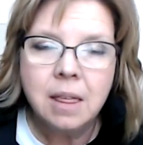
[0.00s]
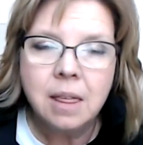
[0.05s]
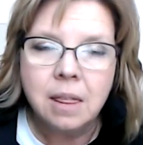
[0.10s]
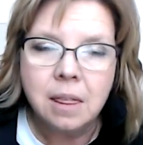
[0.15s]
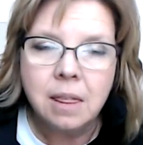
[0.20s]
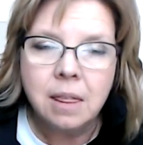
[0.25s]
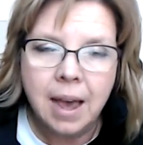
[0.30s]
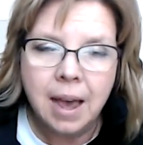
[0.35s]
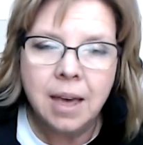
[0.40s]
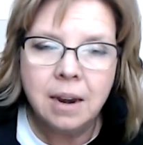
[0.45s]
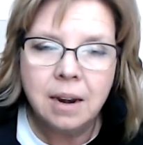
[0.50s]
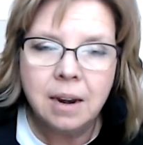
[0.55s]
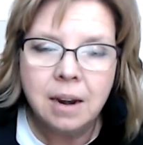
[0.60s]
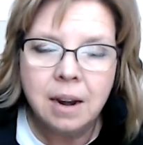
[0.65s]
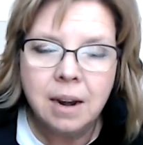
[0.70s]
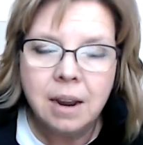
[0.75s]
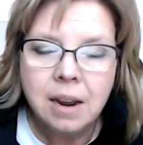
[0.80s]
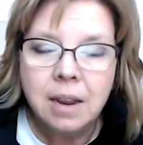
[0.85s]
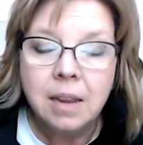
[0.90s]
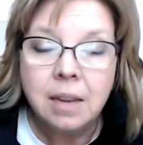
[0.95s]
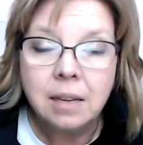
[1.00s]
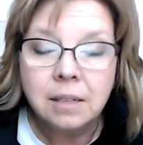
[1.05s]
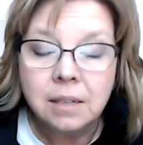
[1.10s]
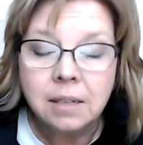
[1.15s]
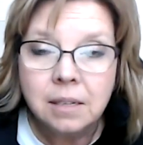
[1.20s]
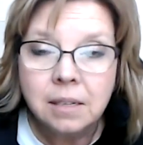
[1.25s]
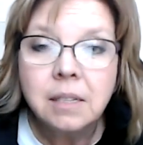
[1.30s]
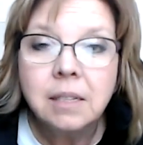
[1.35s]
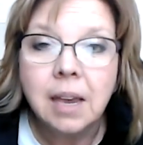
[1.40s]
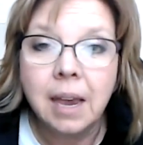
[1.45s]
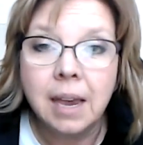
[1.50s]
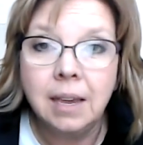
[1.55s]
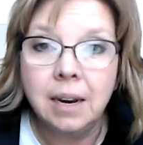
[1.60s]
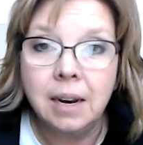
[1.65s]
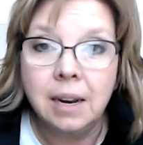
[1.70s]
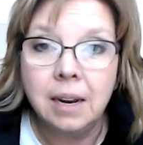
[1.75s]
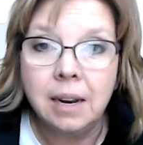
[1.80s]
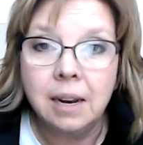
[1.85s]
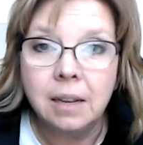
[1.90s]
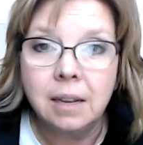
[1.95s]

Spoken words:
That is exciting.